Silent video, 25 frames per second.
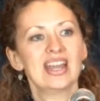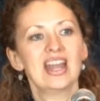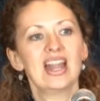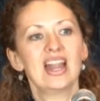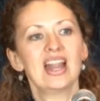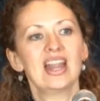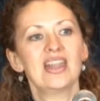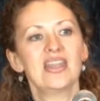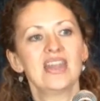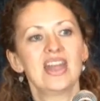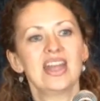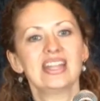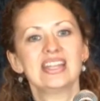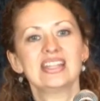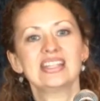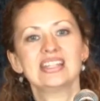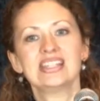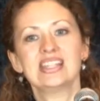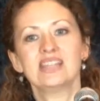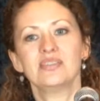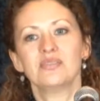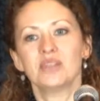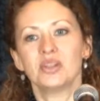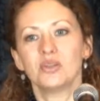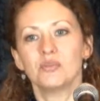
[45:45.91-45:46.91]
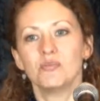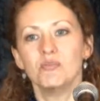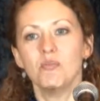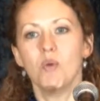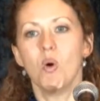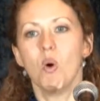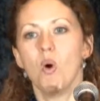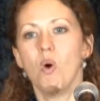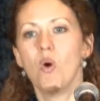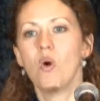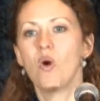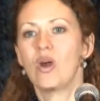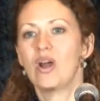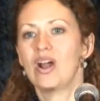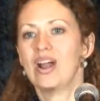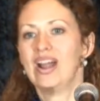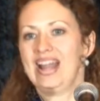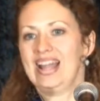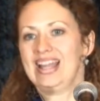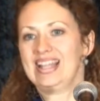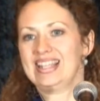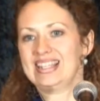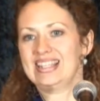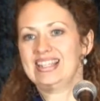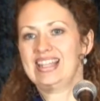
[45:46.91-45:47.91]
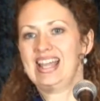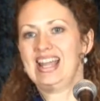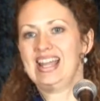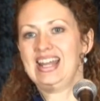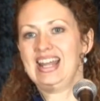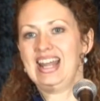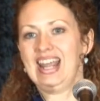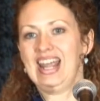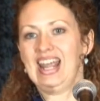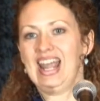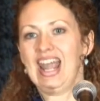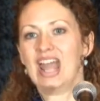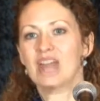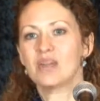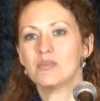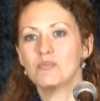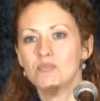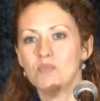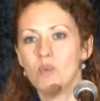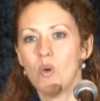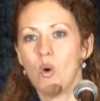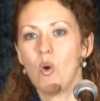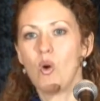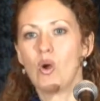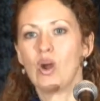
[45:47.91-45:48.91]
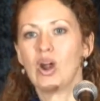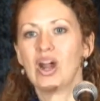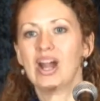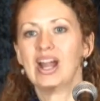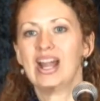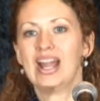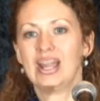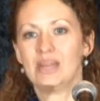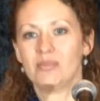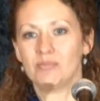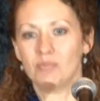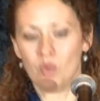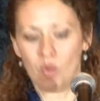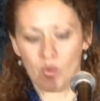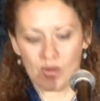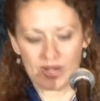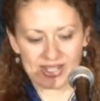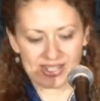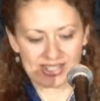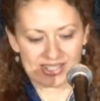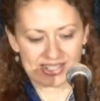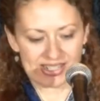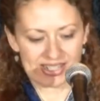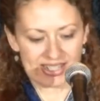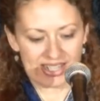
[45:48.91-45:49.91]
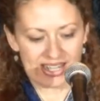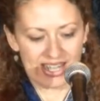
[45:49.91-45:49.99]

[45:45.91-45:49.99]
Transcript: that is even more exciting and more important.